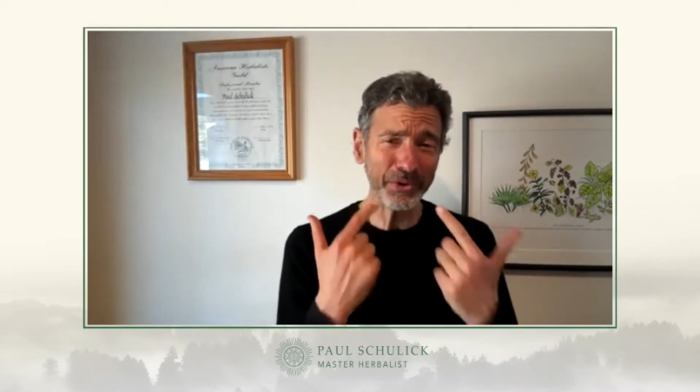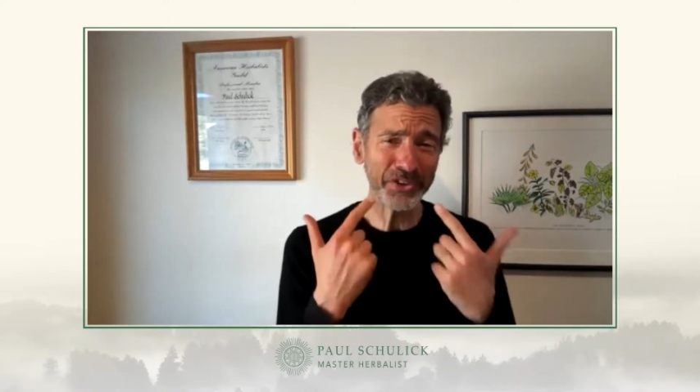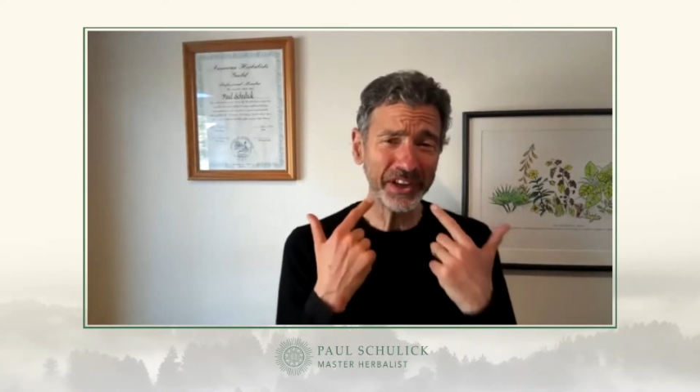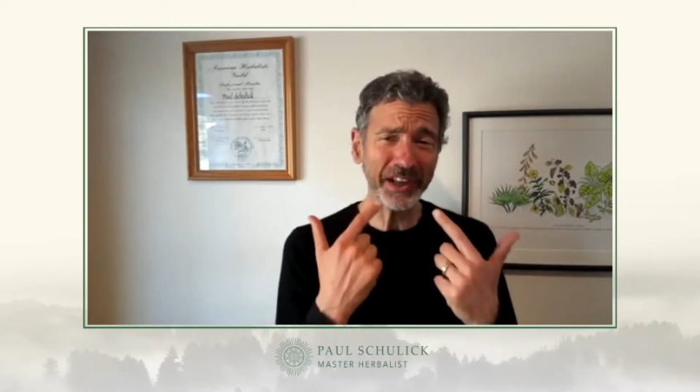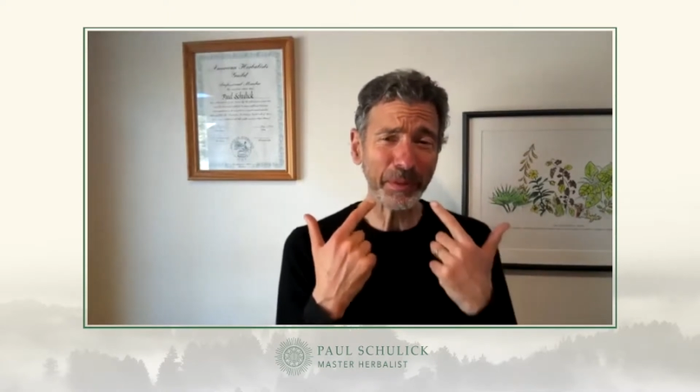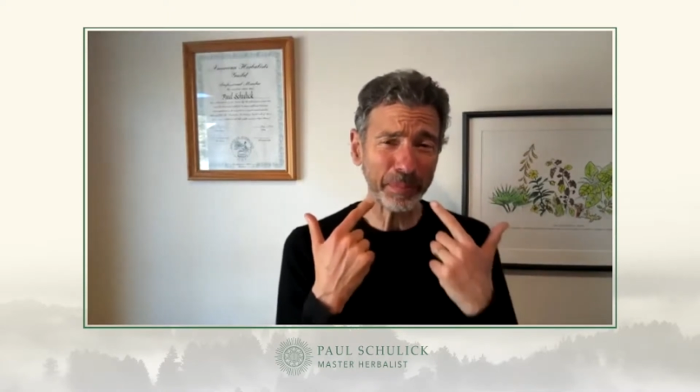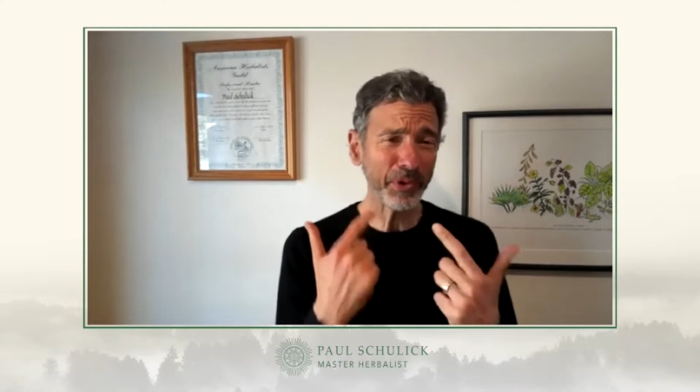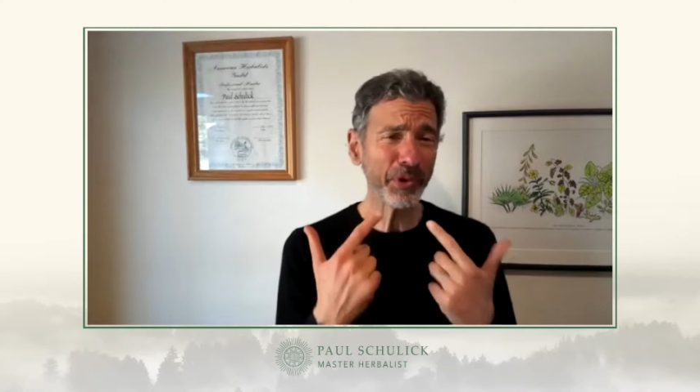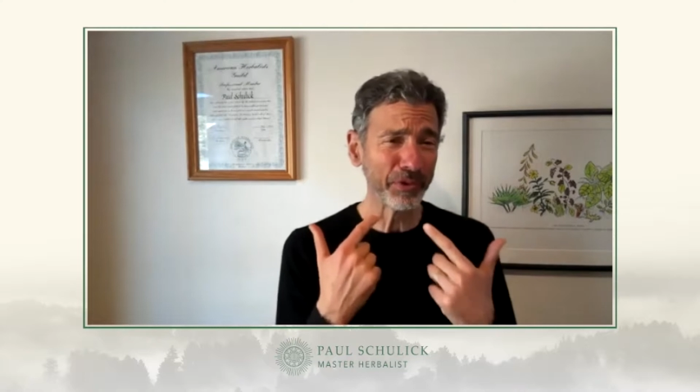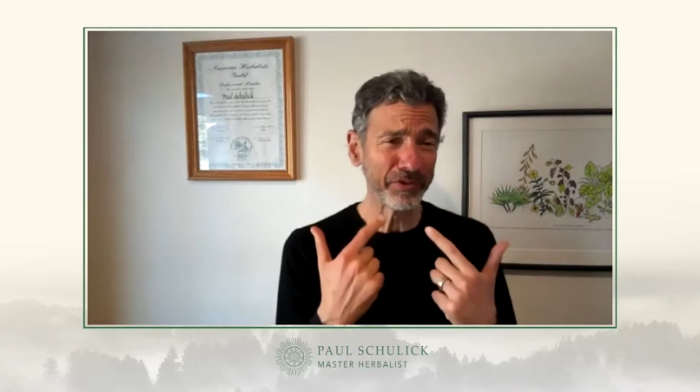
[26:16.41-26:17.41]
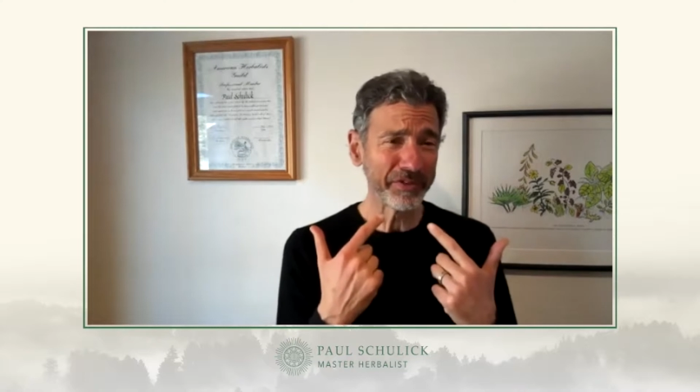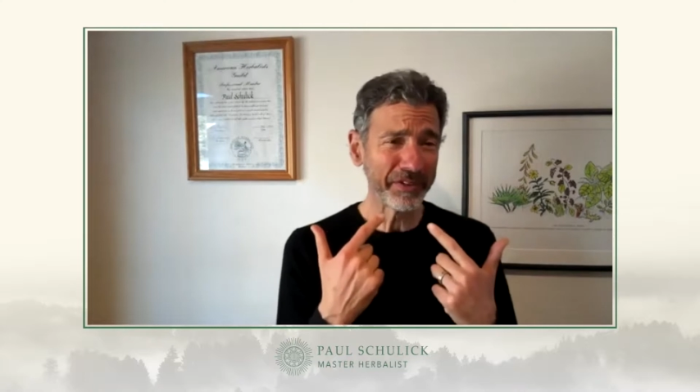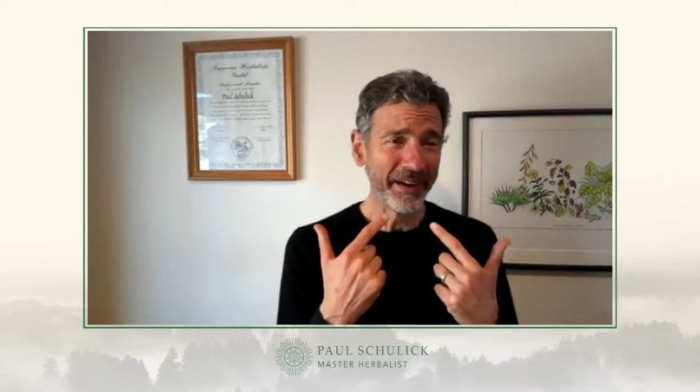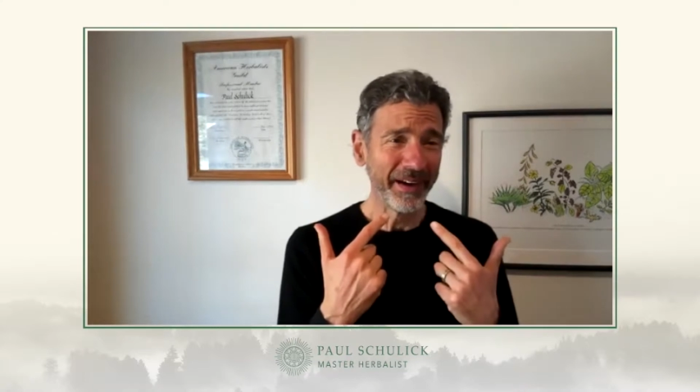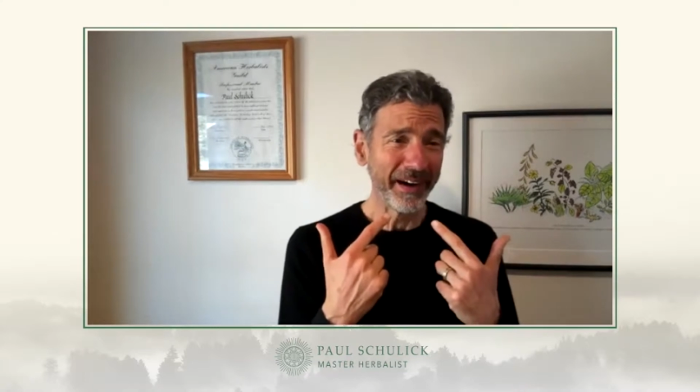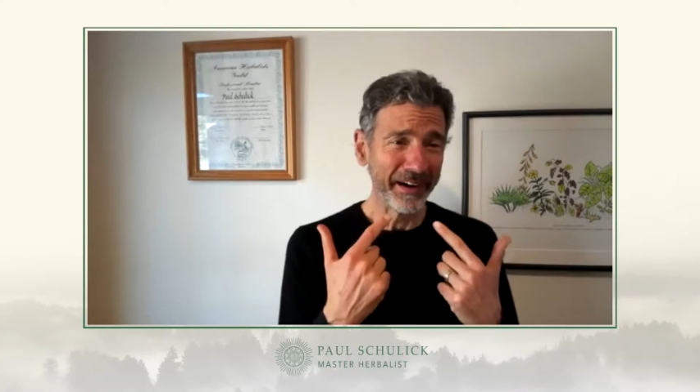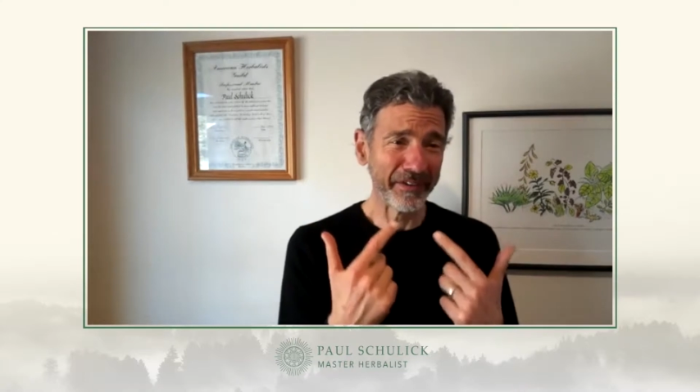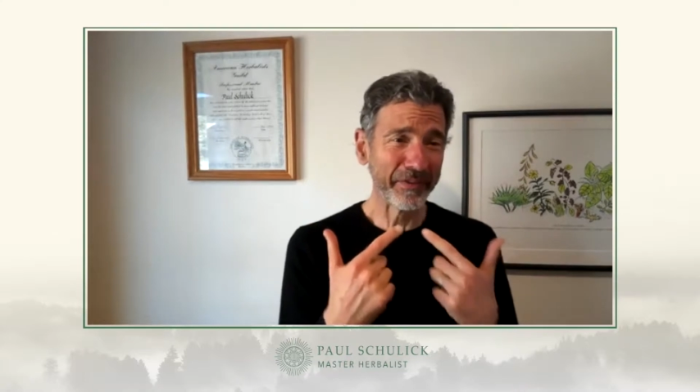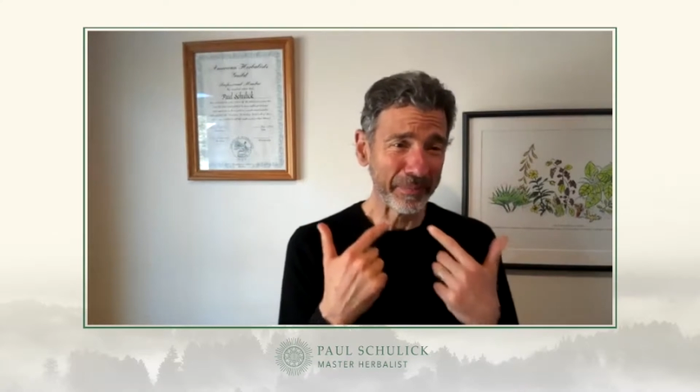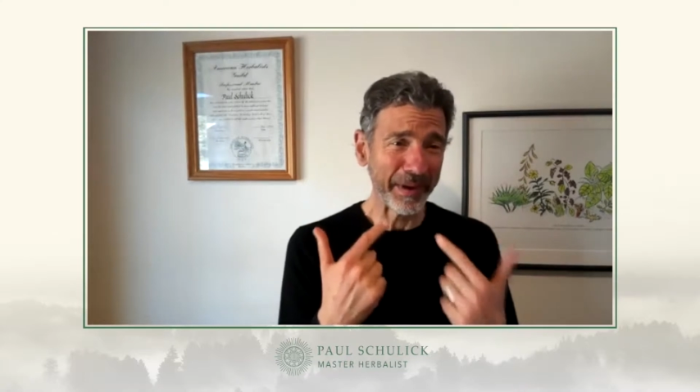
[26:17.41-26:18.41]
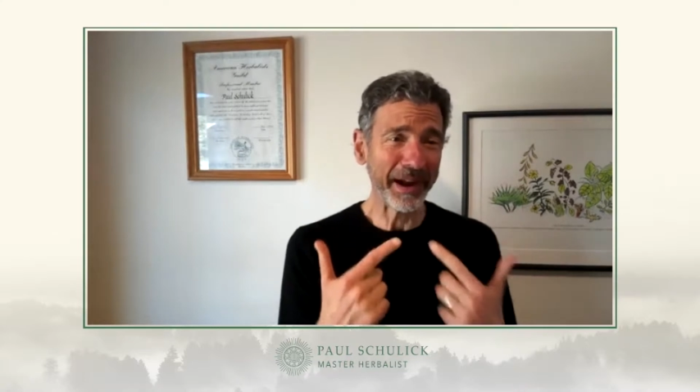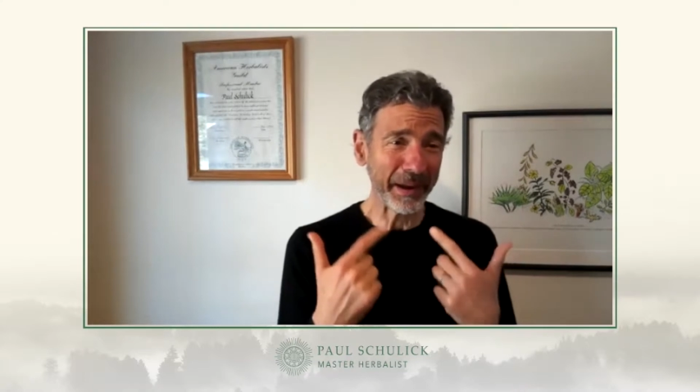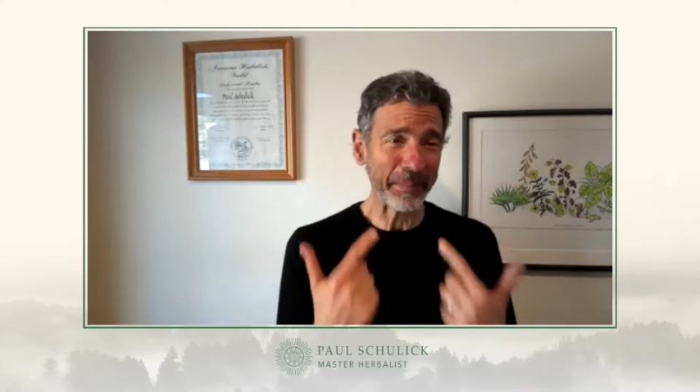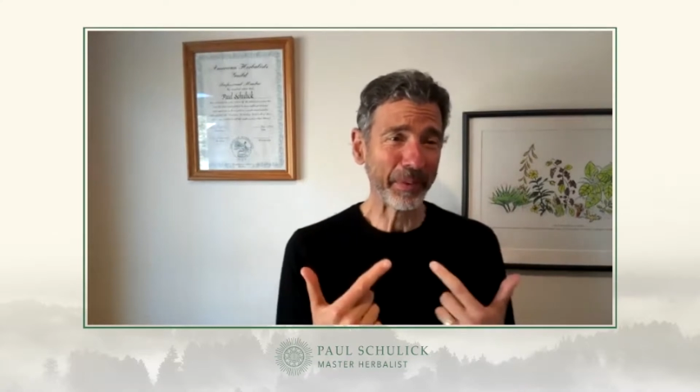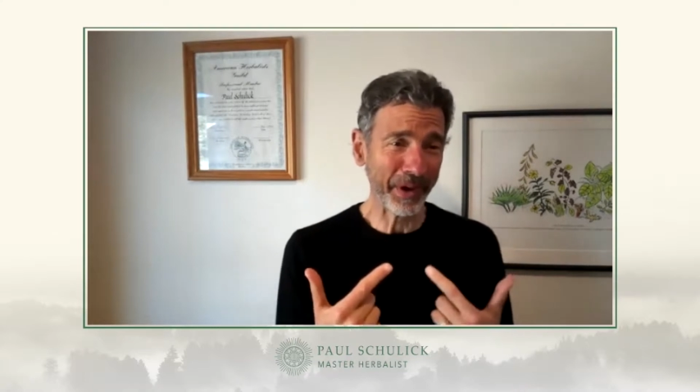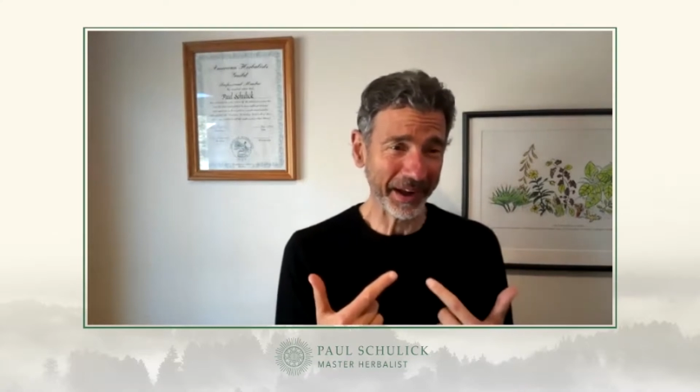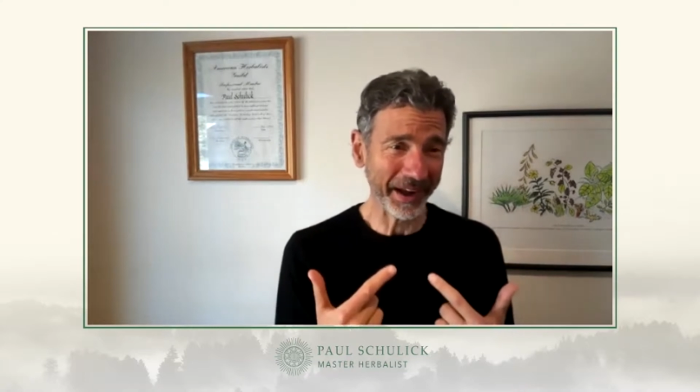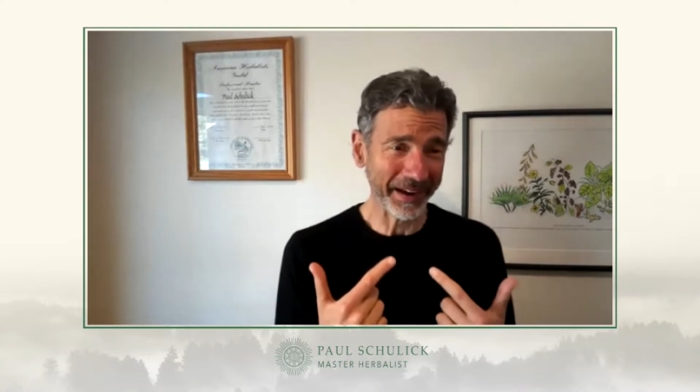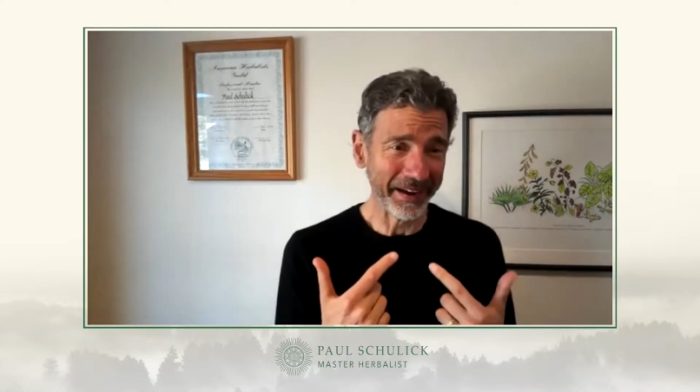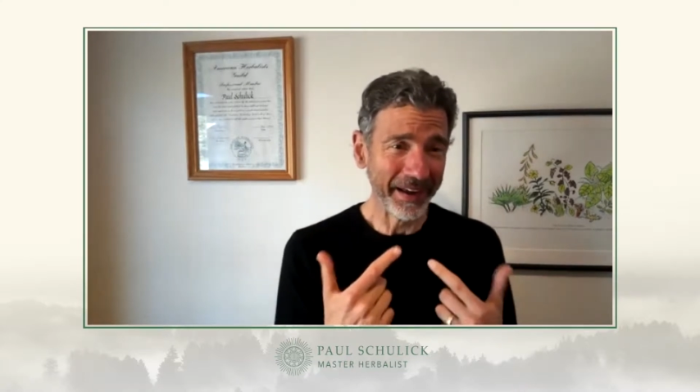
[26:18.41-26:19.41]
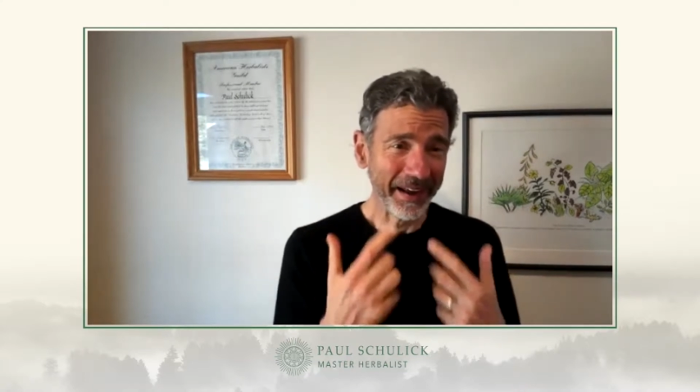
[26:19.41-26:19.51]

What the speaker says: see the proof of my upbringing.